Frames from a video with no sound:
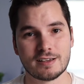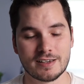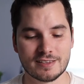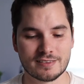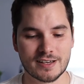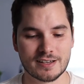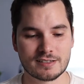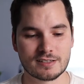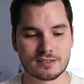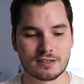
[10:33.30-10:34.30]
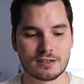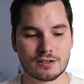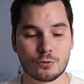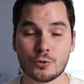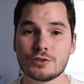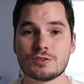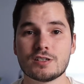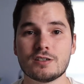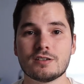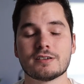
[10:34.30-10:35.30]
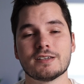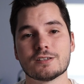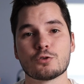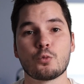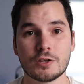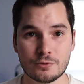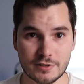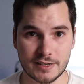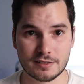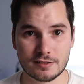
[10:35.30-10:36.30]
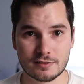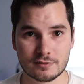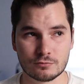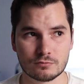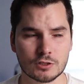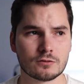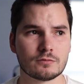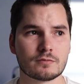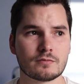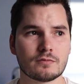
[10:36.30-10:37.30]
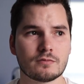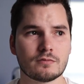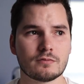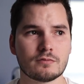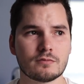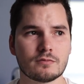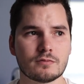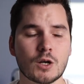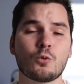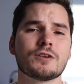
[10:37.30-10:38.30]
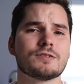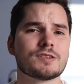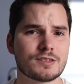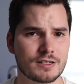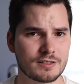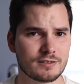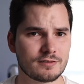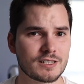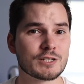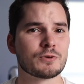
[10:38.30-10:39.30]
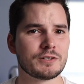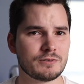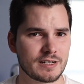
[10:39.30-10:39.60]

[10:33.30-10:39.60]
in that what you see is what you get. No, what you study is what you